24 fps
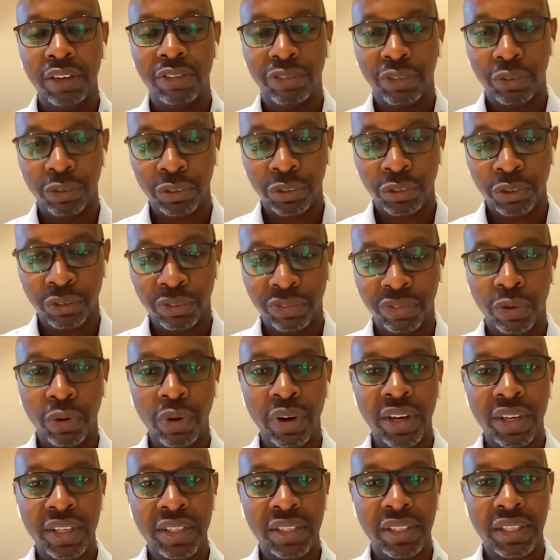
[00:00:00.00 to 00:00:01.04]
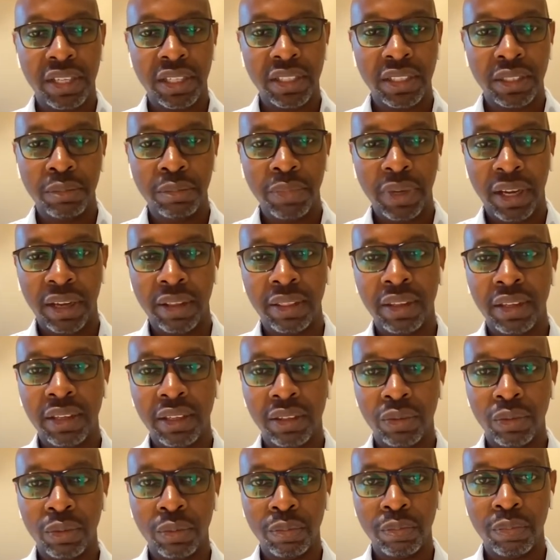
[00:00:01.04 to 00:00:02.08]
For, so for a startup, I think
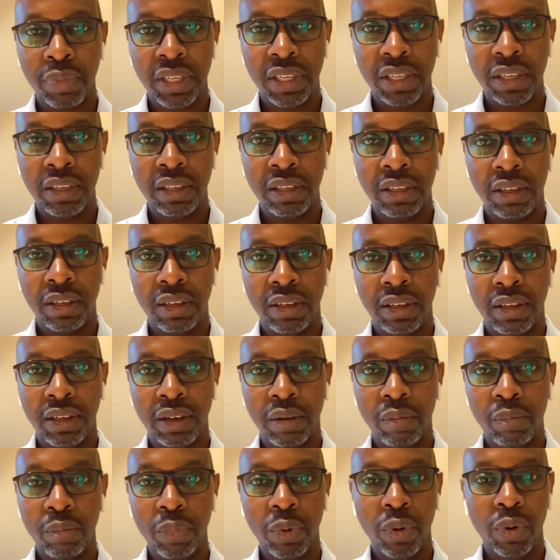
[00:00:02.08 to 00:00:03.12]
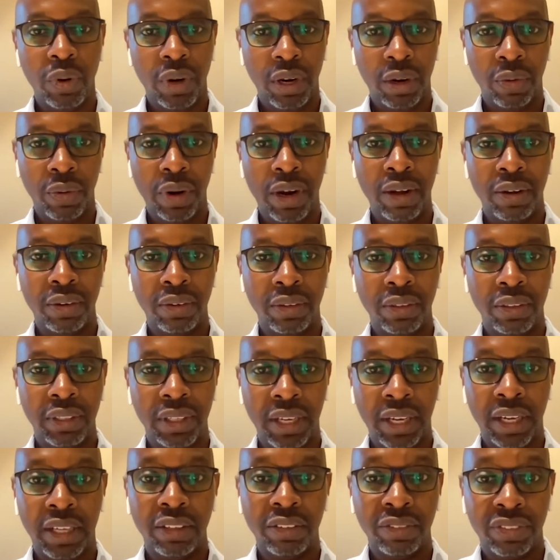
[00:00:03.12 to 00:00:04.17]
it would be uh, more around the
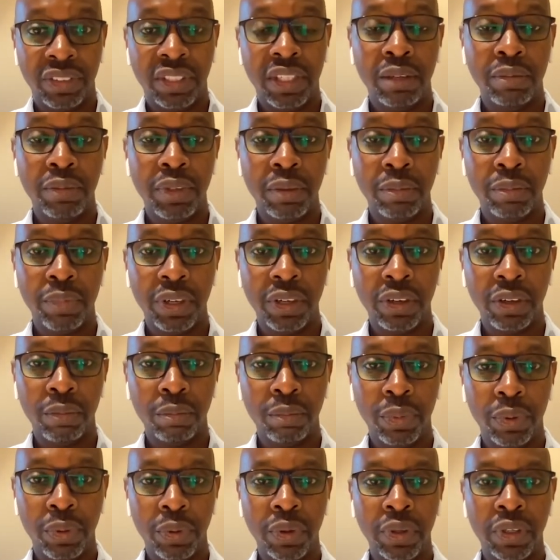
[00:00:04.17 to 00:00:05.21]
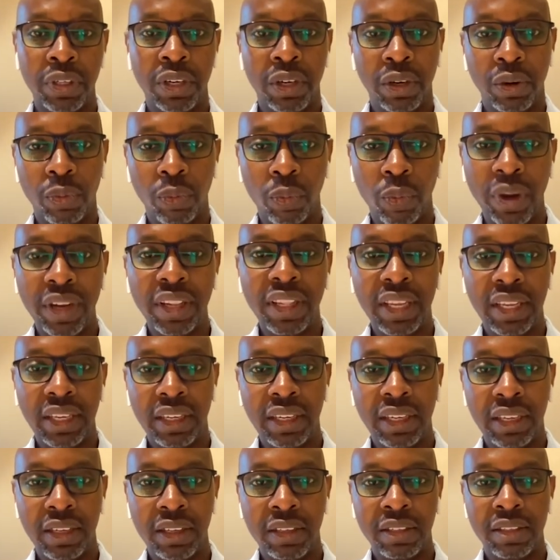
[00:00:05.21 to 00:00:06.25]
kind of team they bring on board when they
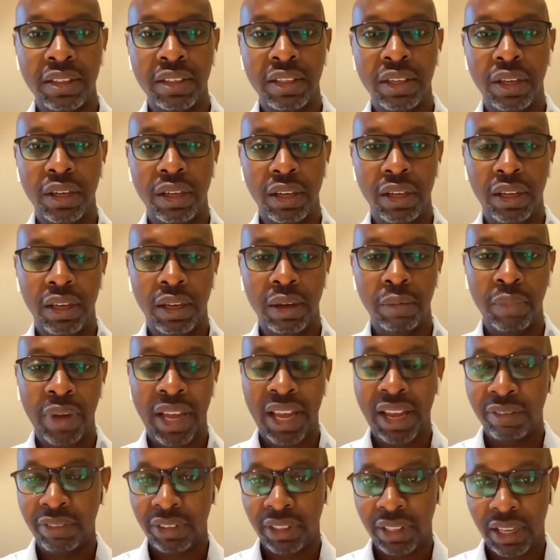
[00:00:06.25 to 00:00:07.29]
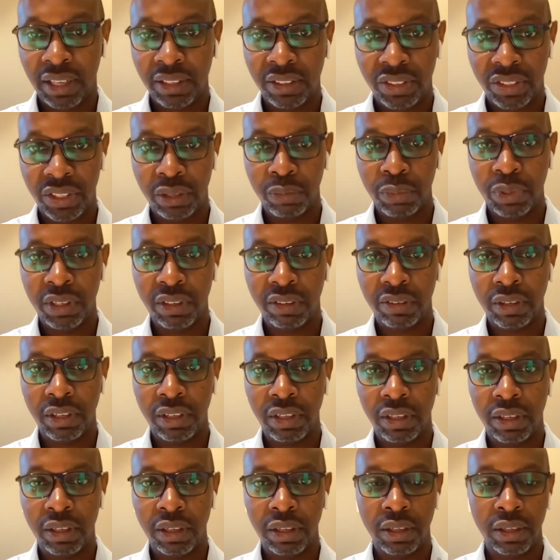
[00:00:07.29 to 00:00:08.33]
need it, um, having that chairman at
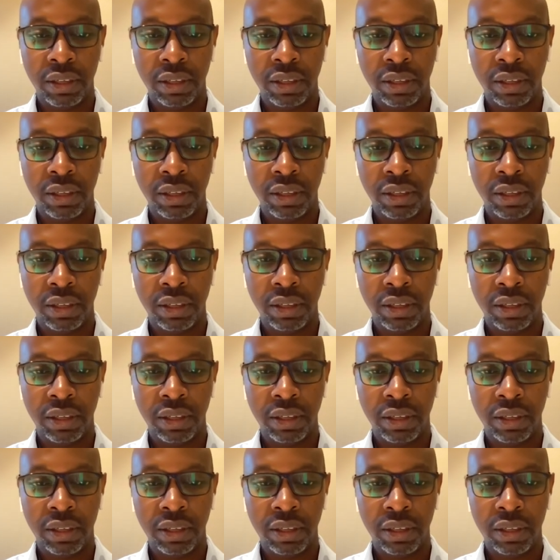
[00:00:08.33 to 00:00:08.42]
the,